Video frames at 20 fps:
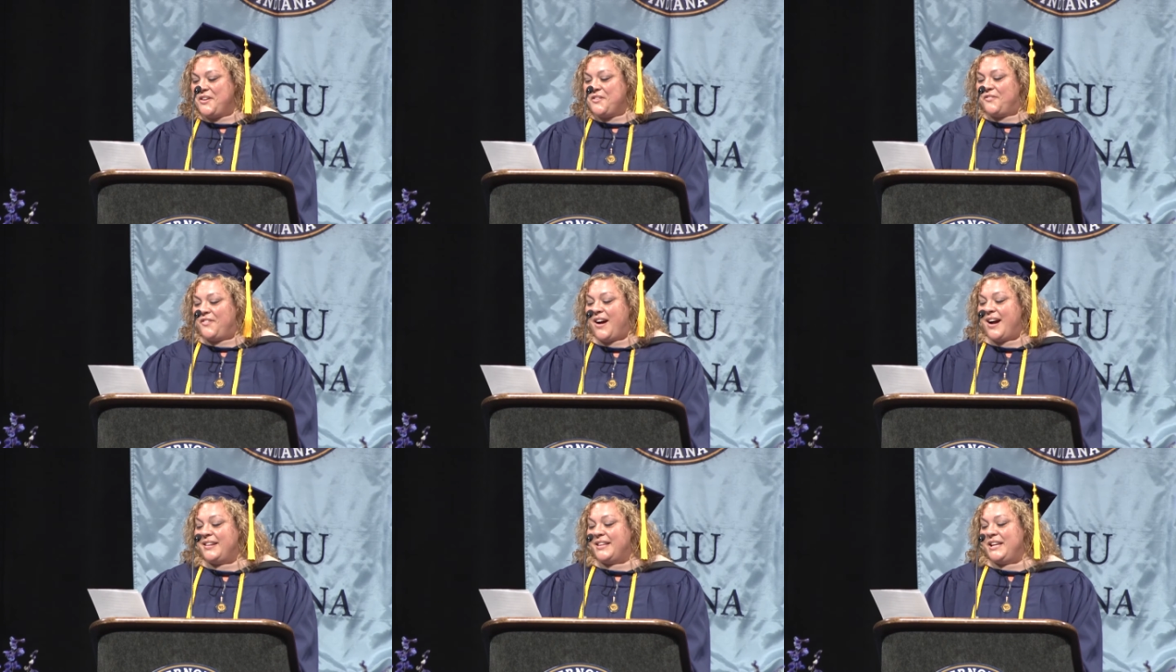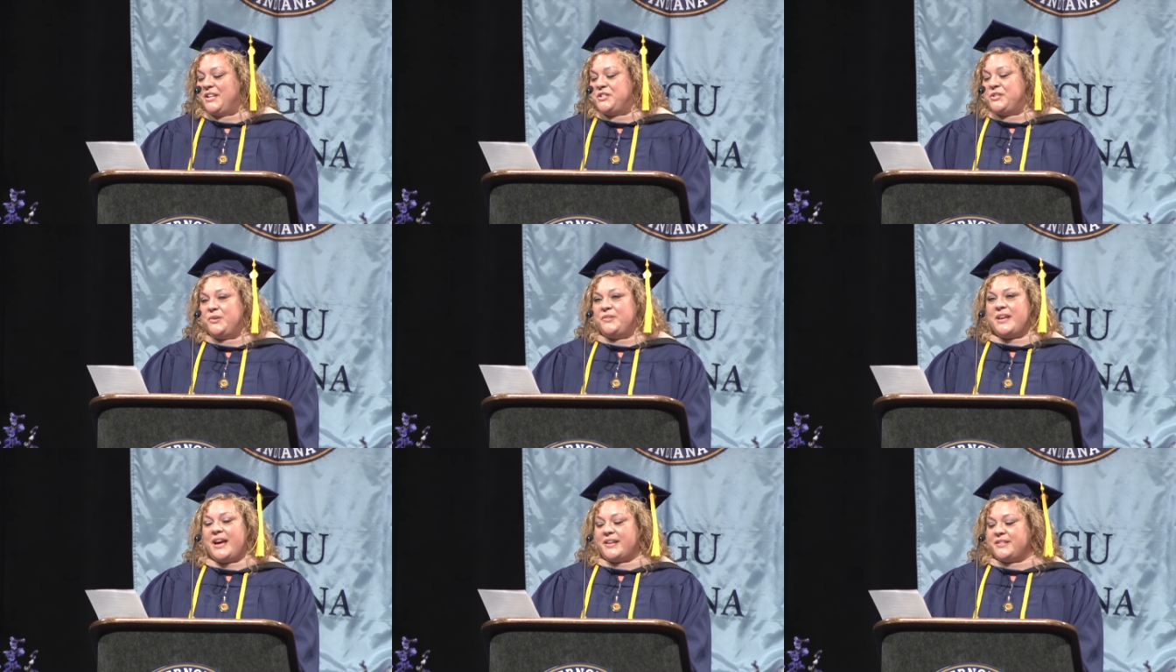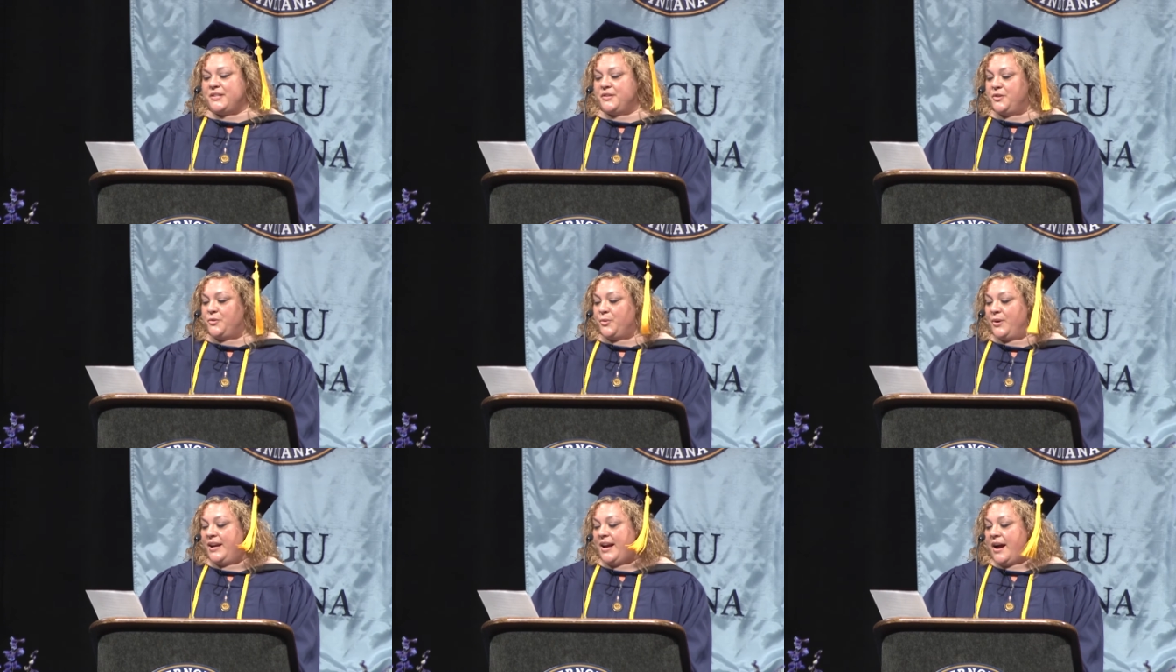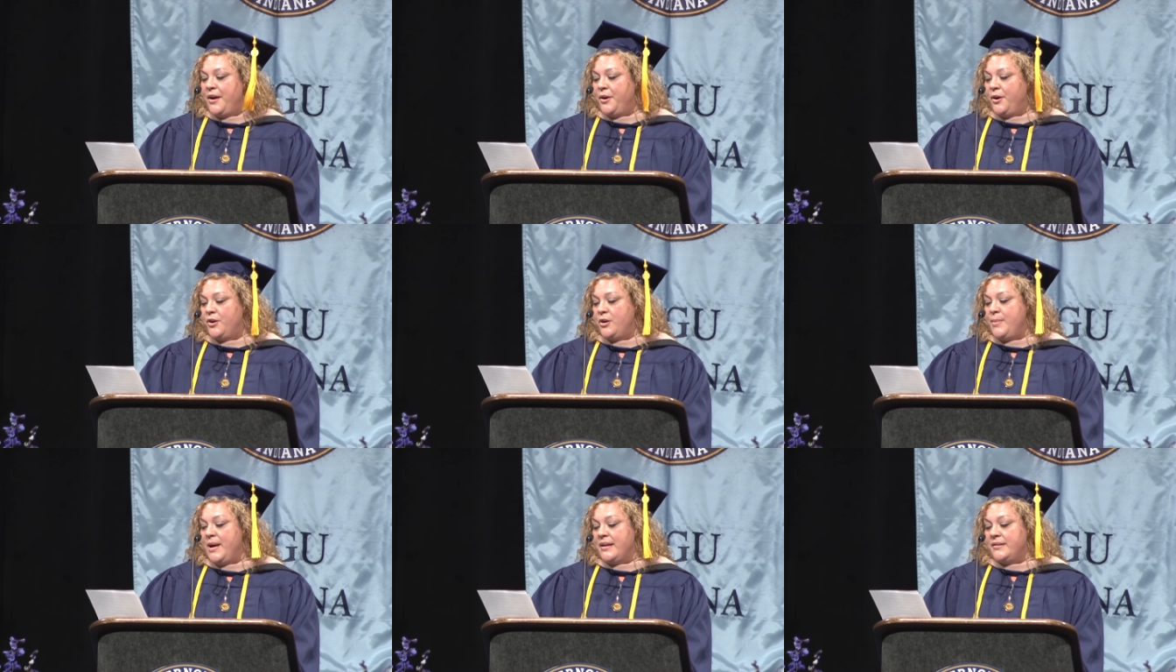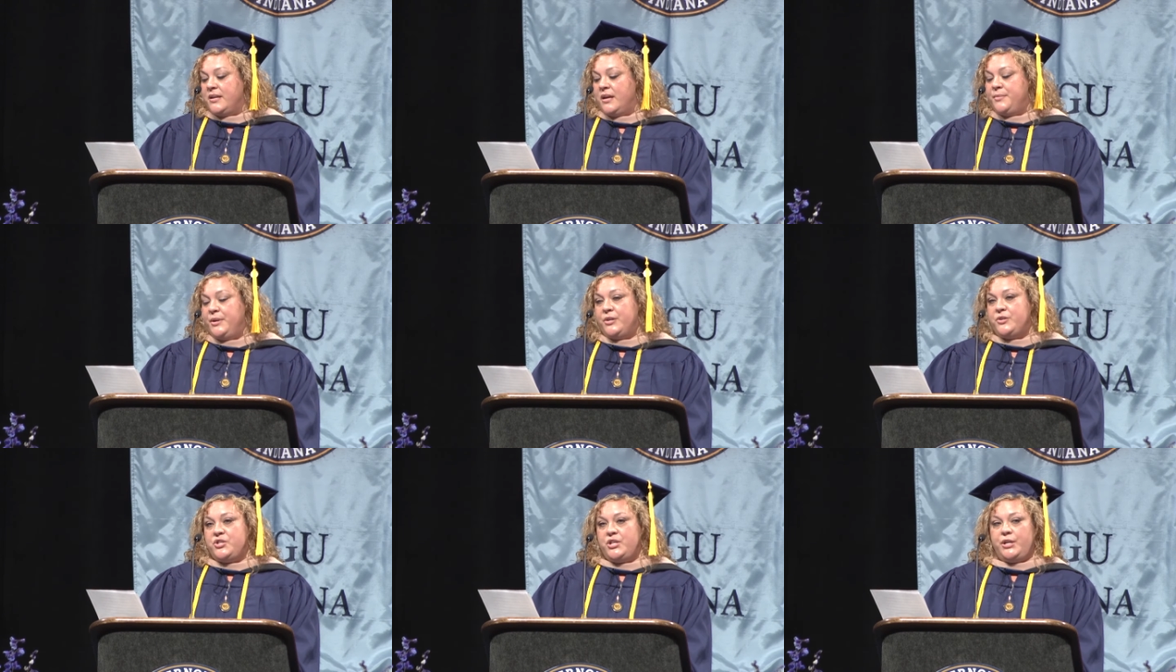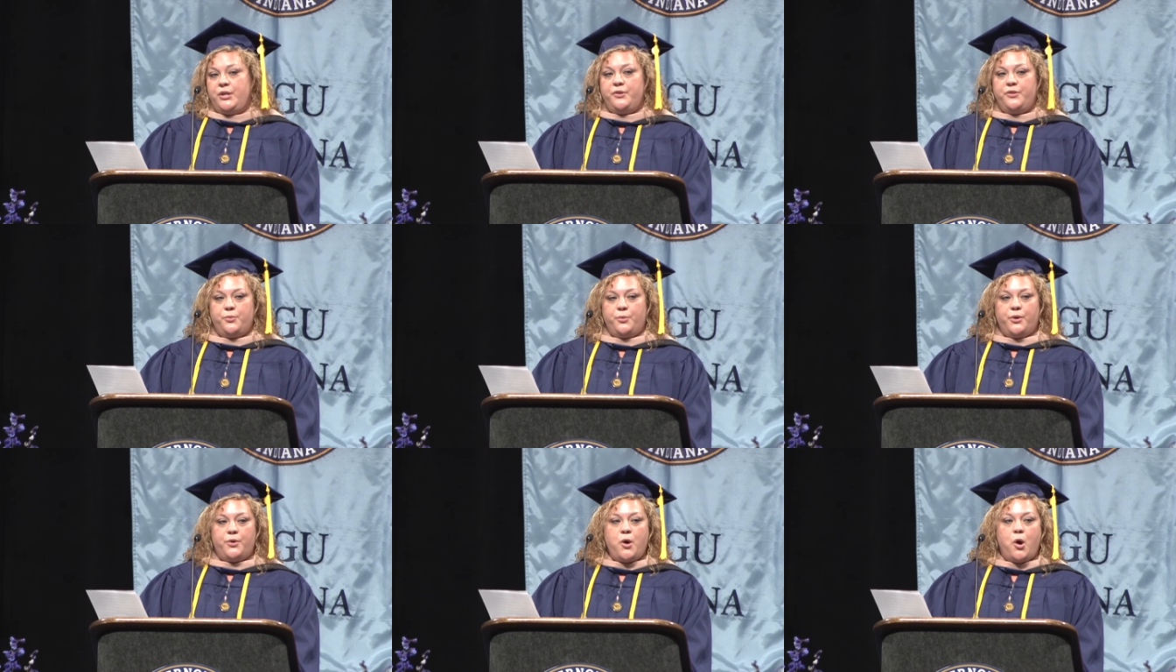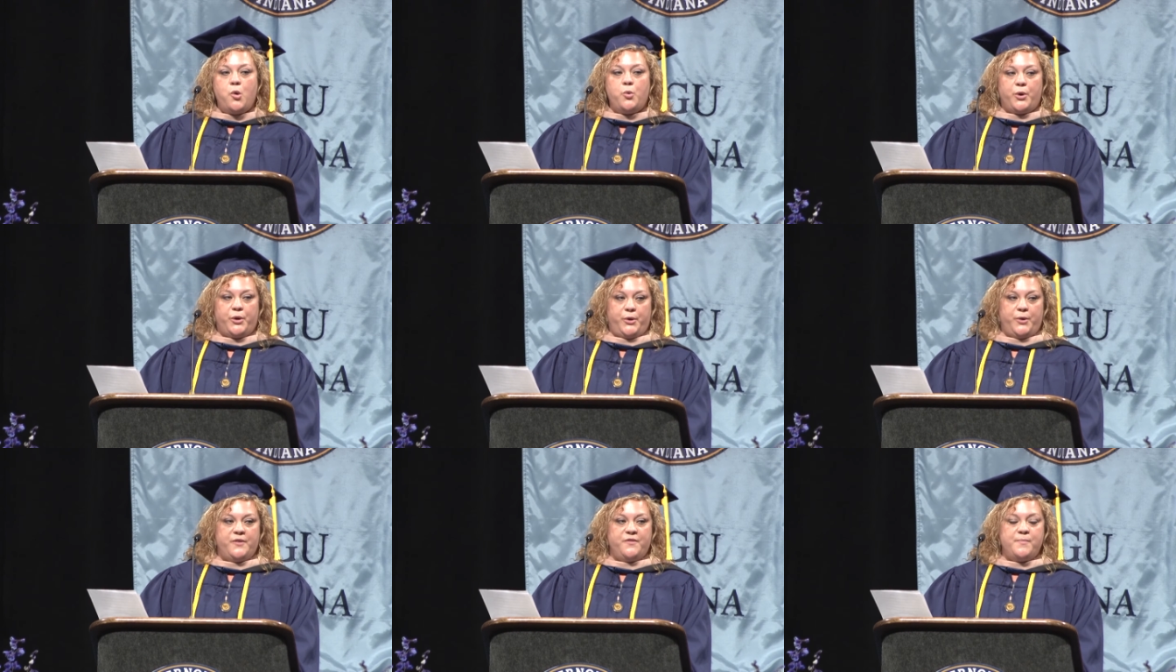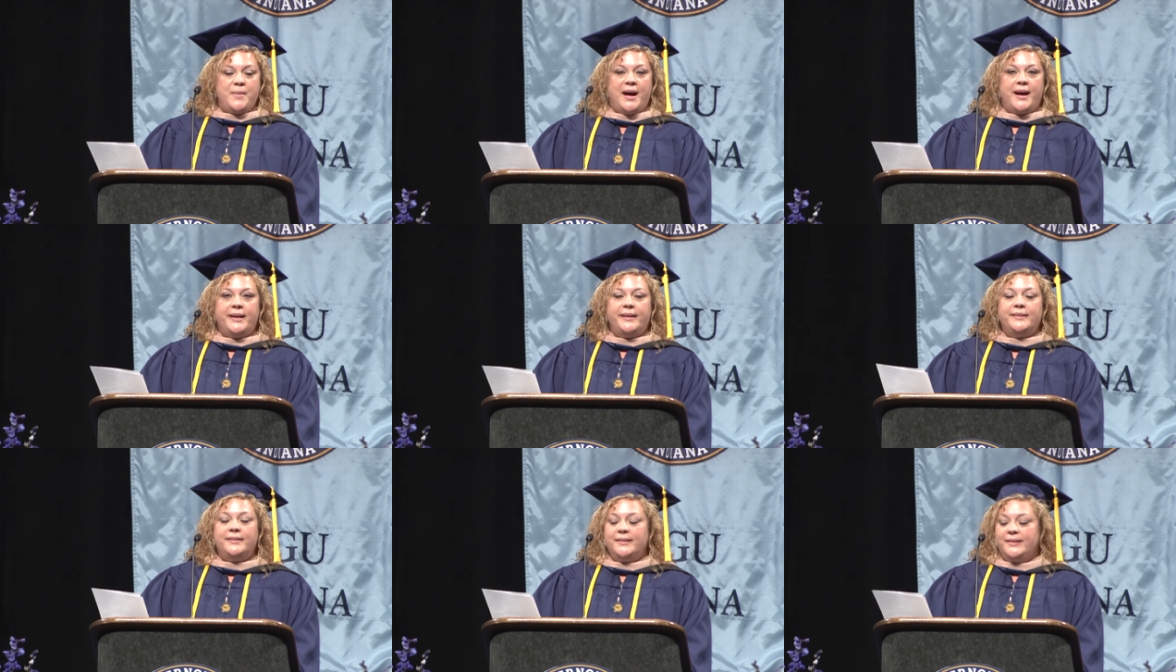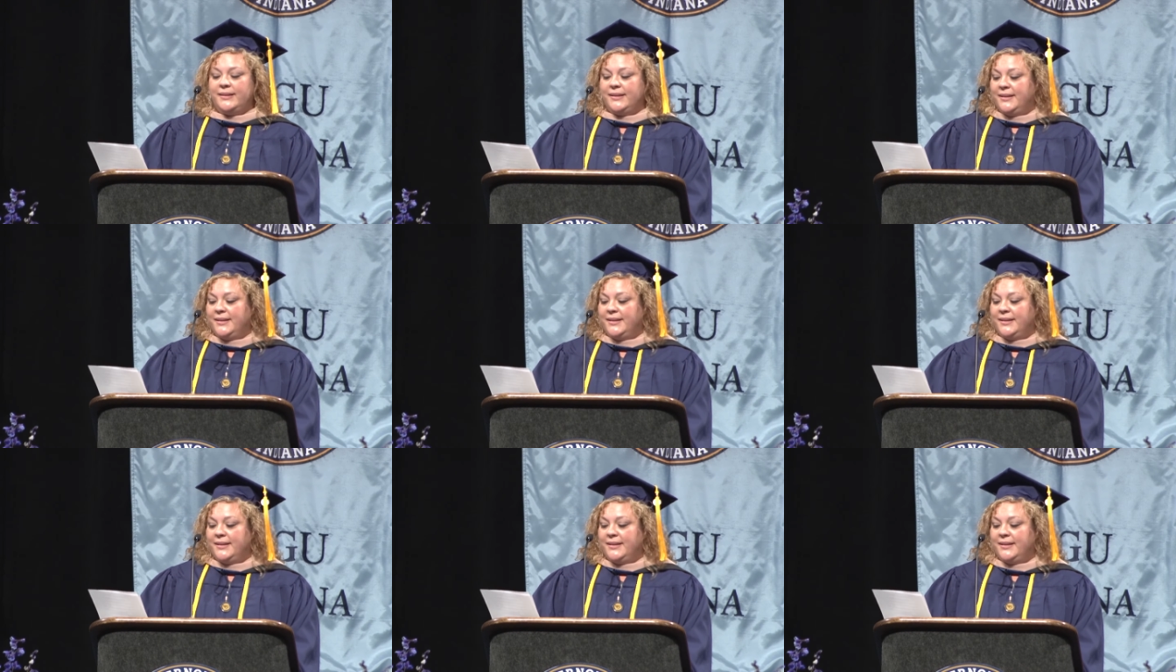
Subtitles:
Finally, in 2003, I heard about WGU through a coworker of mine.